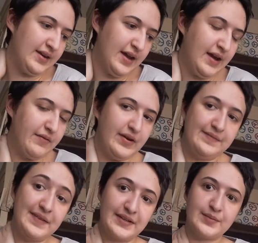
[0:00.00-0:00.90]
how it
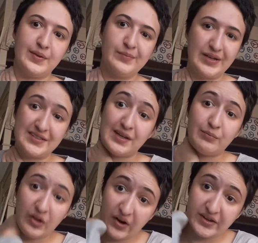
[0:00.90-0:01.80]
affects me because
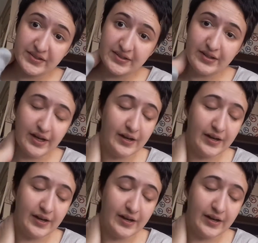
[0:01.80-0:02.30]
I'm lost.